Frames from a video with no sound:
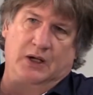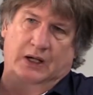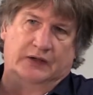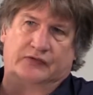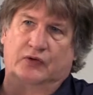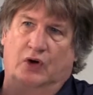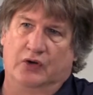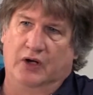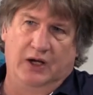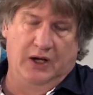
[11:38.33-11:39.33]
It's
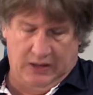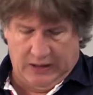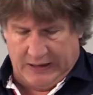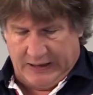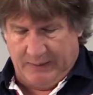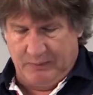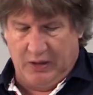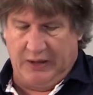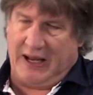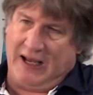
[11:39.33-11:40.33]
not
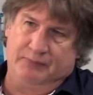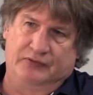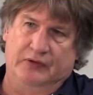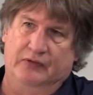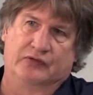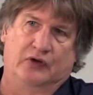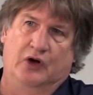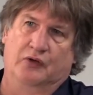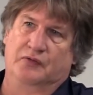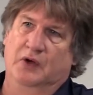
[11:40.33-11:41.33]
an absence
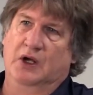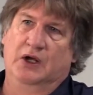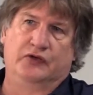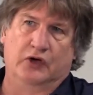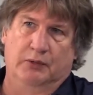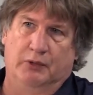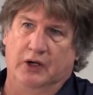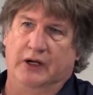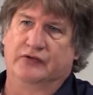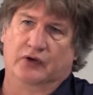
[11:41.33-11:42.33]
of
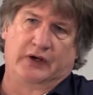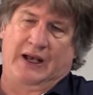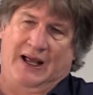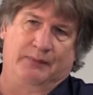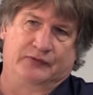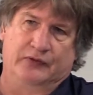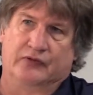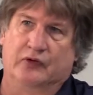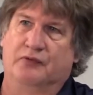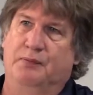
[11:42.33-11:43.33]
turmoil. It's not an
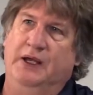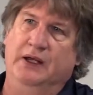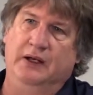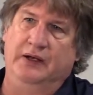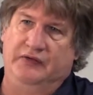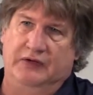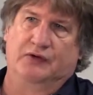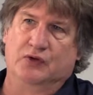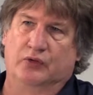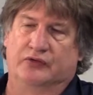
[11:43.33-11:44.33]
absence of being in
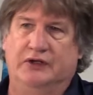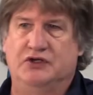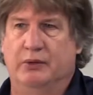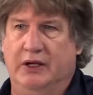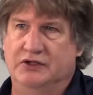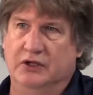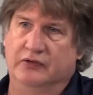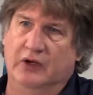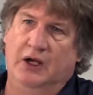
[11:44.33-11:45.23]
difficult situations.